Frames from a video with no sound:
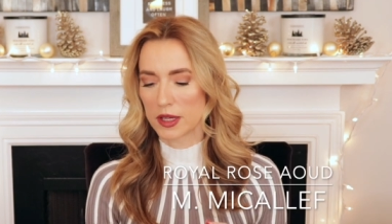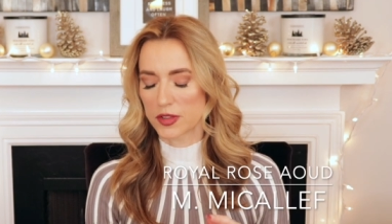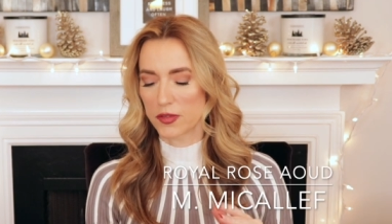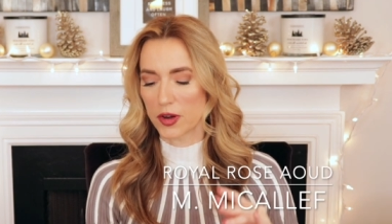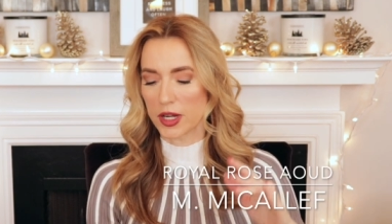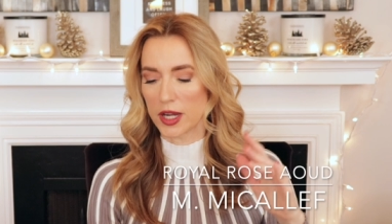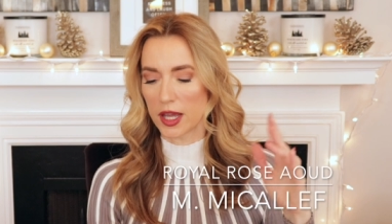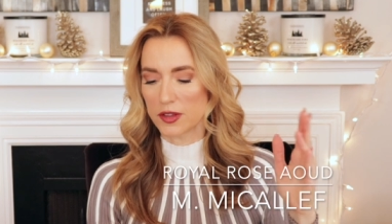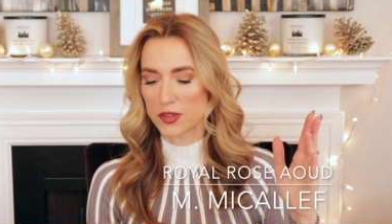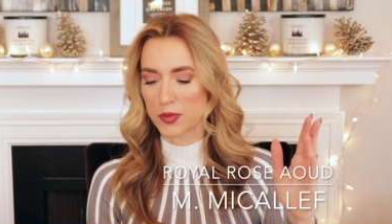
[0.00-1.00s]
It's a very
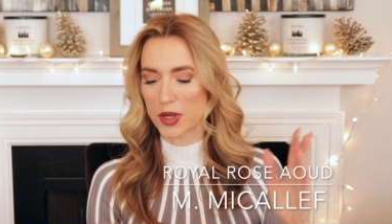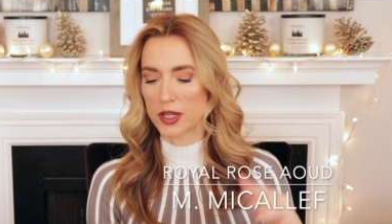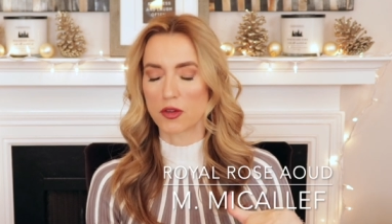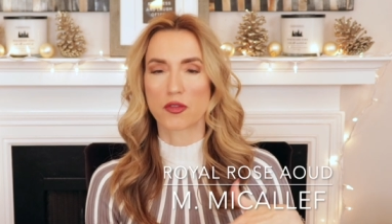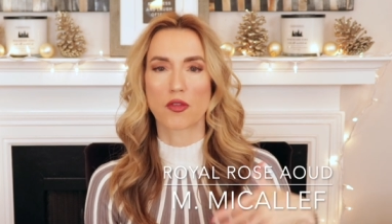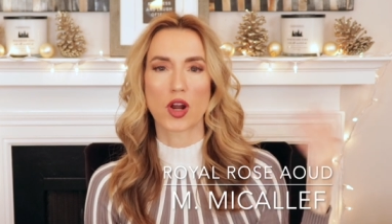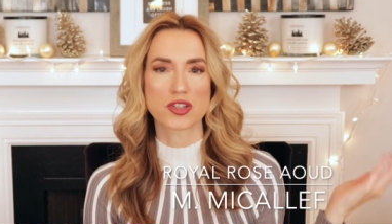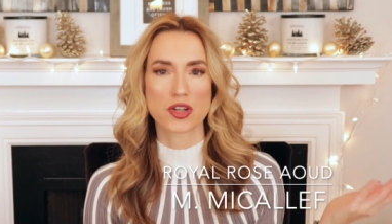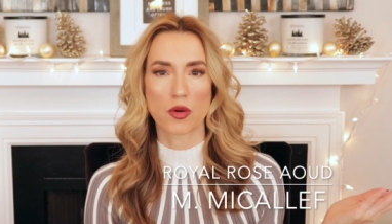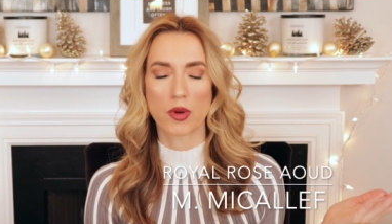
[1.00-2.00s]
nice one, a
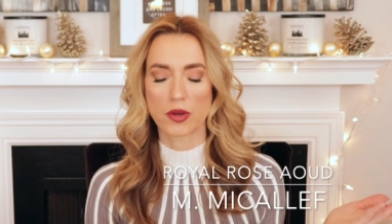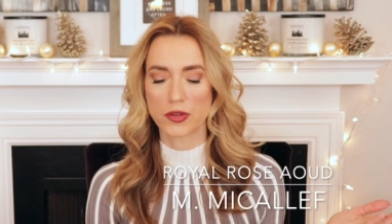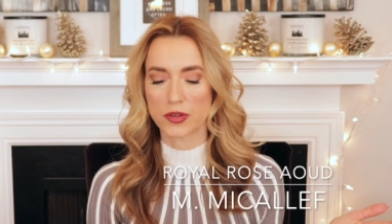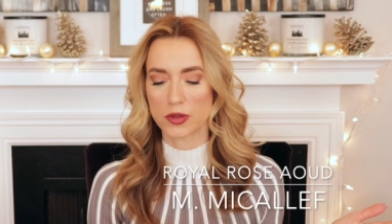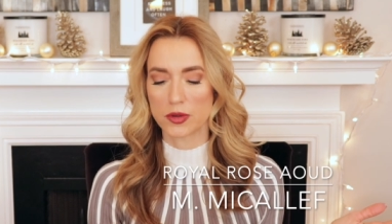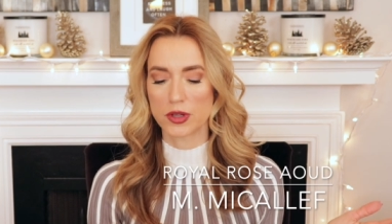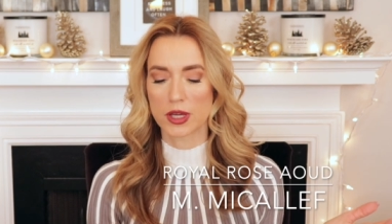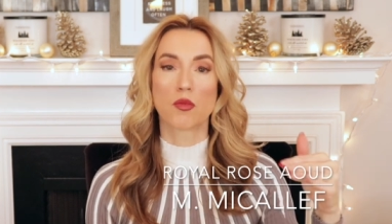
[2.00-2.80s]
fresher rose oud.